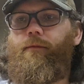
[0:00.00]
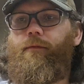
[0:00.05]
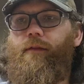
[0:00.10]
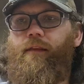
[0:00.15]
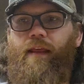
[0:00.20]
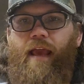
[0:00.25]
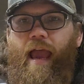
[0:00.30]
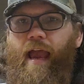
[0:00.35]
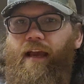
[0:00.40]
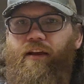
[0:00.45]

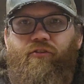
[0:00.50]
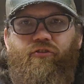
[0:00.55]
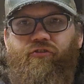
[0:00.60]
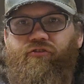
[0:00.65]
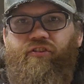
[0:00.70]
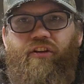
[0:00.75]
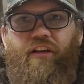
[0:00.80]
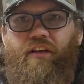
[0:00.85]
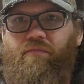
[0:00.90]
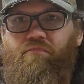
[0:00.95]
The
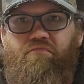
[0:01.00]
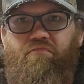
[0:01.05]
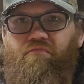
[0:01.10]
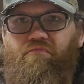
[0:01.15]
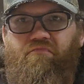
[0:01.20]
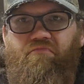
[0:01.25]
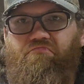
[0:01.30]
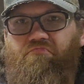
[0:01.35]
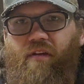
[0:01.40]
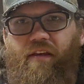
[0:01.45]
accuracy
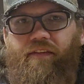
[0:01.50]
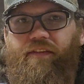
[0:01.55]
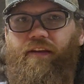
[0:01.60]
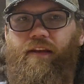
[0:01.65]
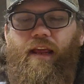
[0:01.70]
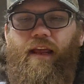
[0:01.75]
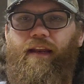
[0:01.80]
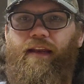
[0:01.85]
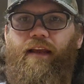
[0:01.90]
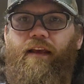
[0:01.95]

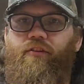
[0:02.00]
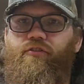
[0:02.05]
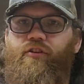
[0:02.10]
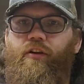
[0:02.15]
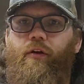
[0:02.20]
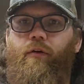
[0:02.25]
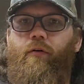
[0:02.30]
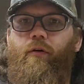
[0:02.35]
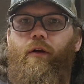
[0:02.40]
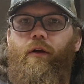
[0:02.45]
isn't any
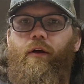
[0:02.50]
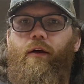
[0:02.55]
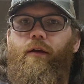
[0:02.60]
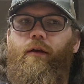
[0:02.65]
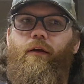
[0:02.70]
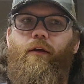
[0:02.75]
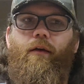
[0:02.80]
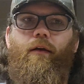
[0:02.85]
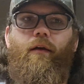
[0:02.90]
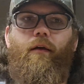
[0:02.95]
issue.
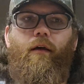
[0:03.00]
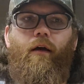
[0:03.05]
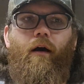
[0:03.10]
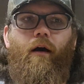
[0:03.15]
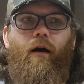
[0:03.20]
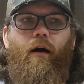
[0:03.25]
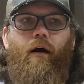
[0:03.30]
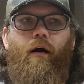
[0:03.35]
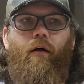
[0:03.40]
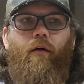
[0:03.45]

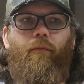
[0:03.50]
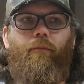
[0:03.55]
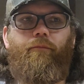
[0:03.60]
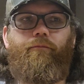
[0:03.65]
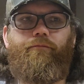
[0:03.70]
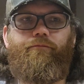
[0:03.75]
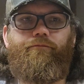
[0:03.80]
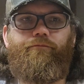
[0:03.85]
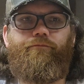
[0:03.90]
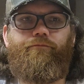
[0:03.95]
I'm